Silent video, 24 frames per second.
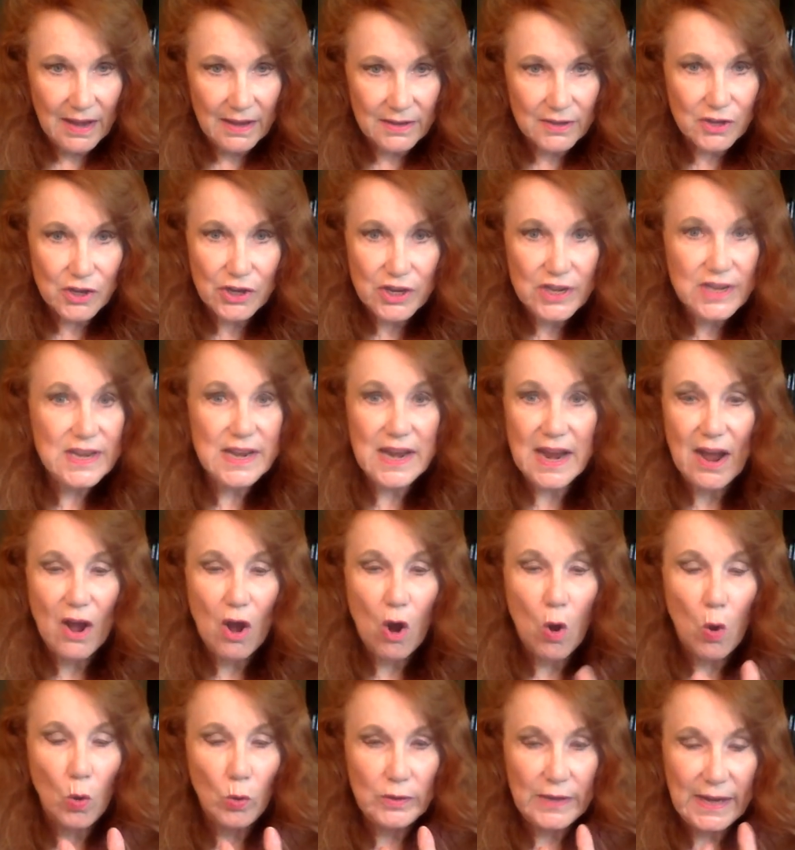couldn't
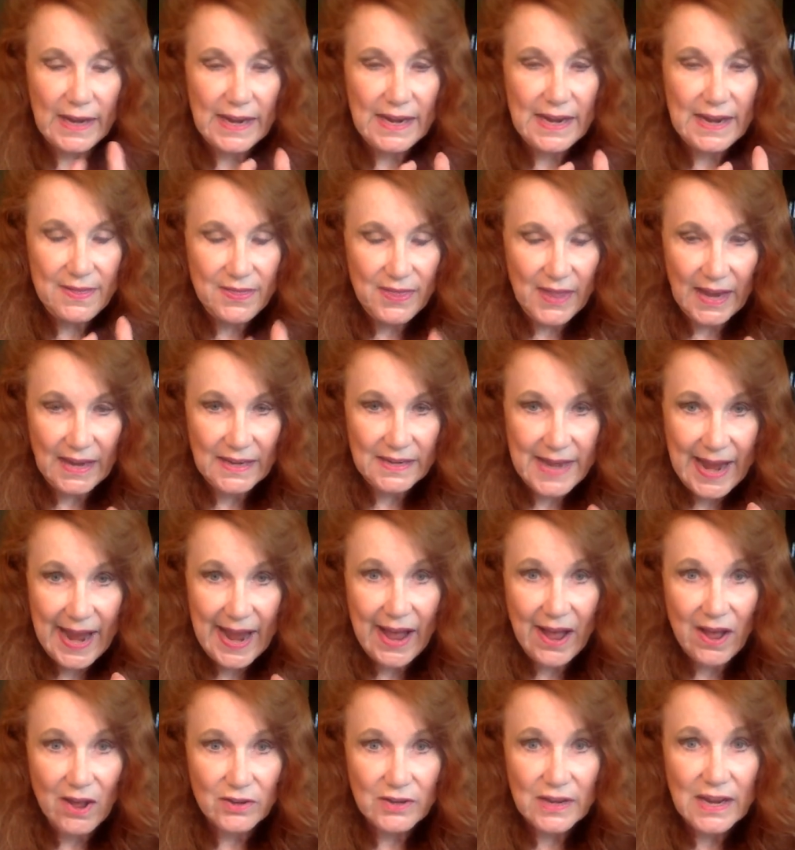hold anything
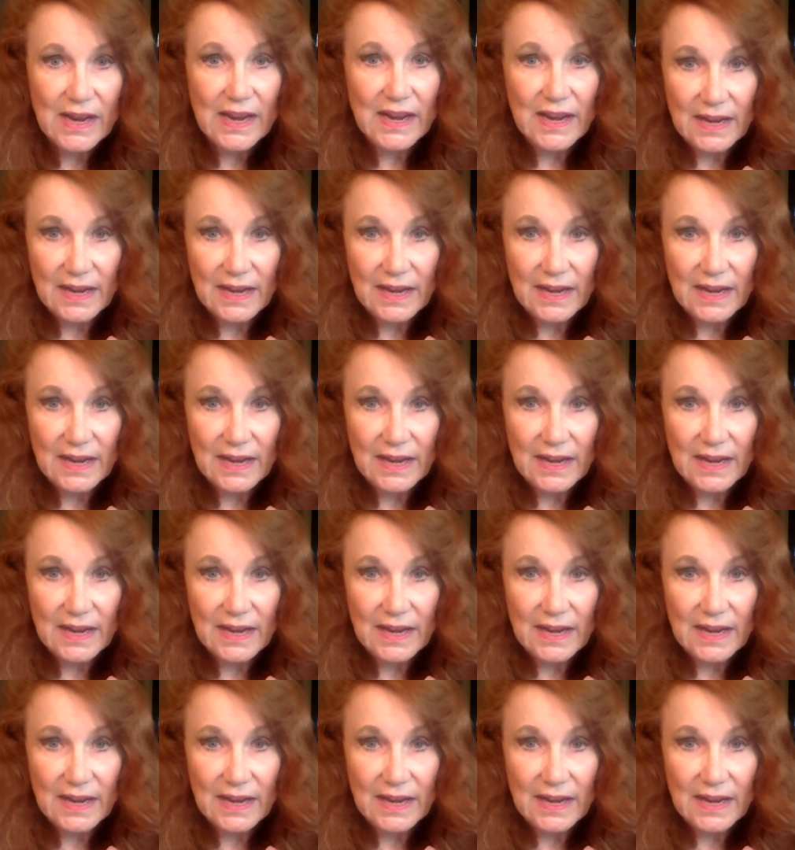down